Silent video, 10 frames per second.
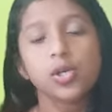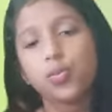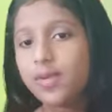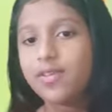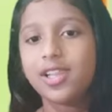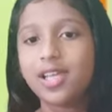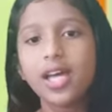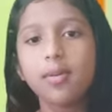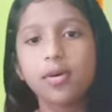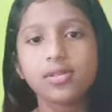We will
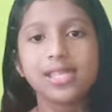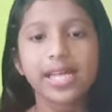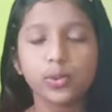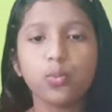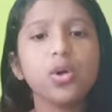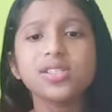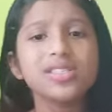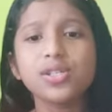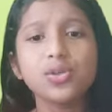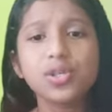learn about that. What
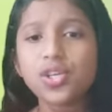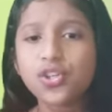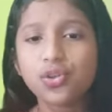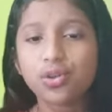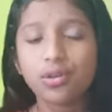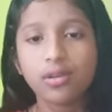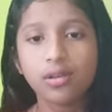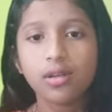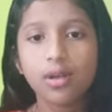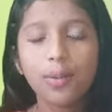is nutrition?
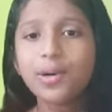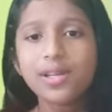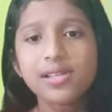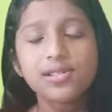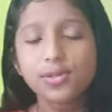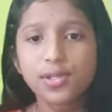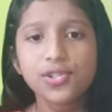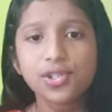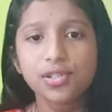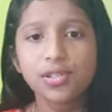What is
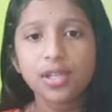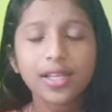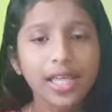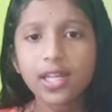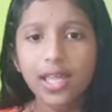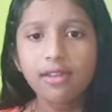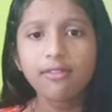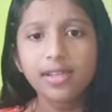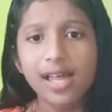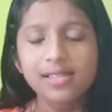nutrition? Can
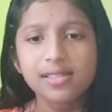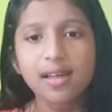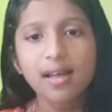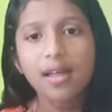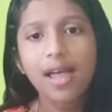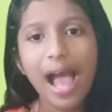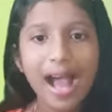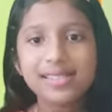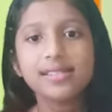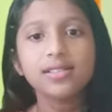anyone answer?
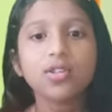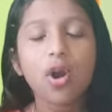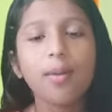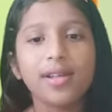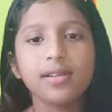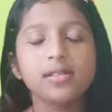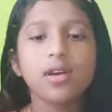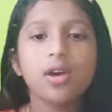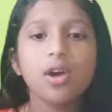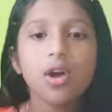Answer in comment.
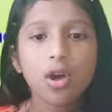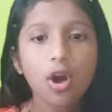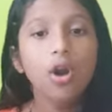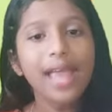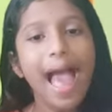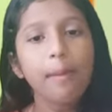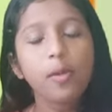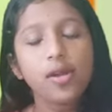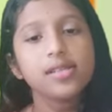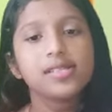Okay, I'm
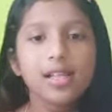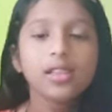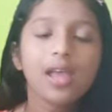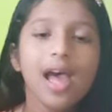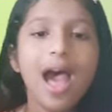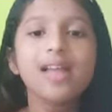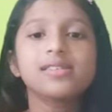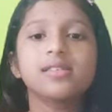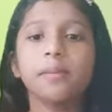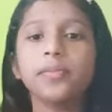going to tell the
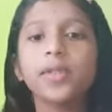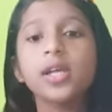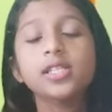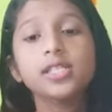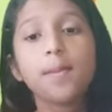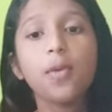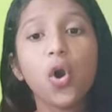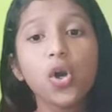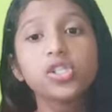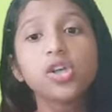answer. The
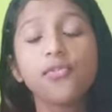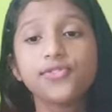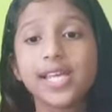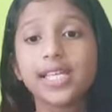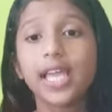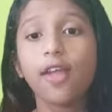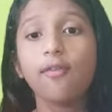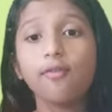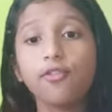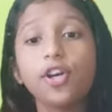mode of
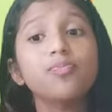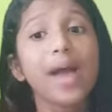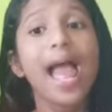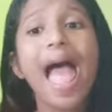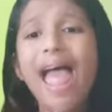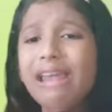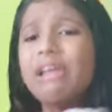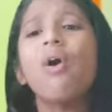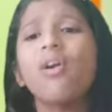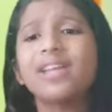taking food by
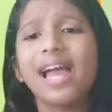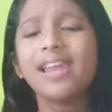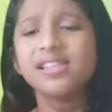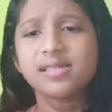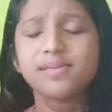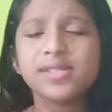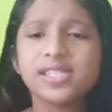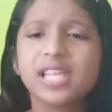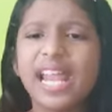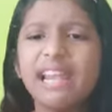any organism,
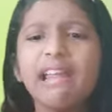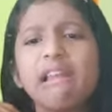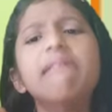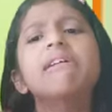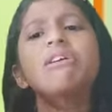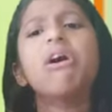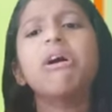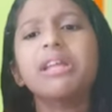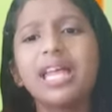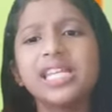means any living
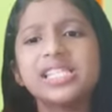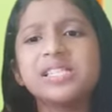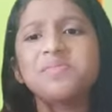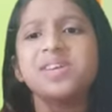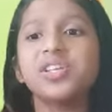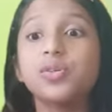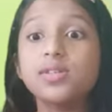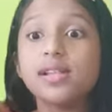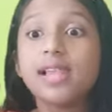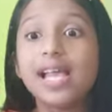organism, and
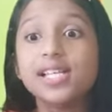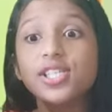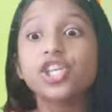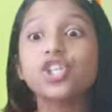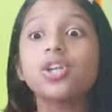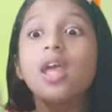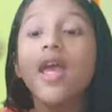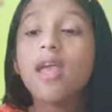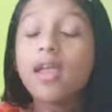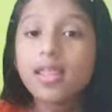utilization
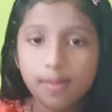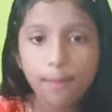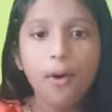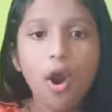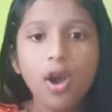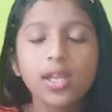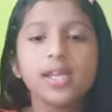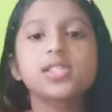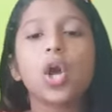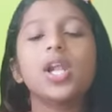in the body
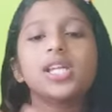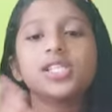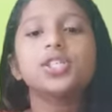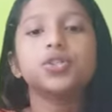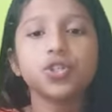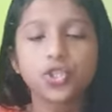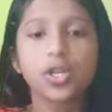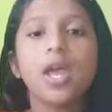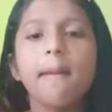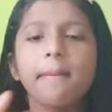is called as nutrition.
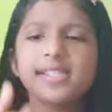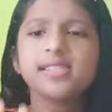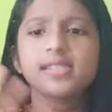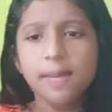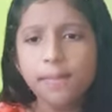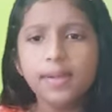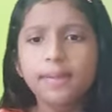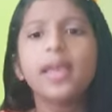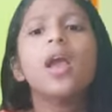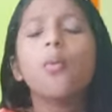Means the simple
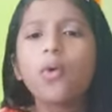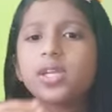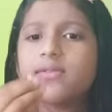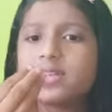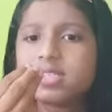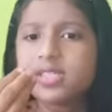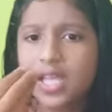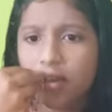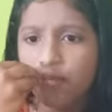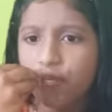way, whatever we
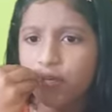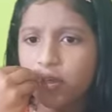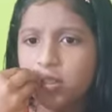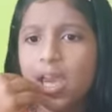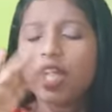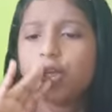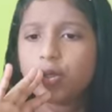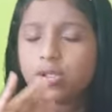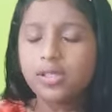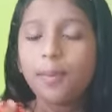take food,
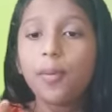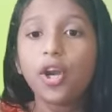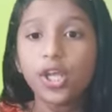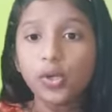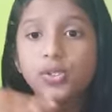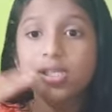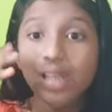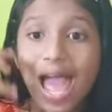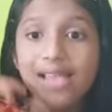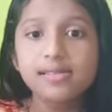the body
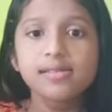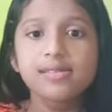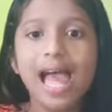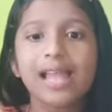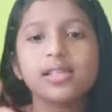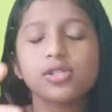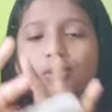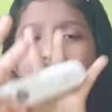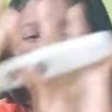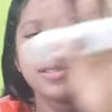utilizes, that is
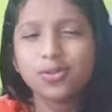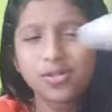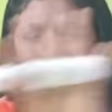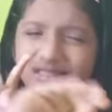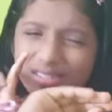known as nutrition.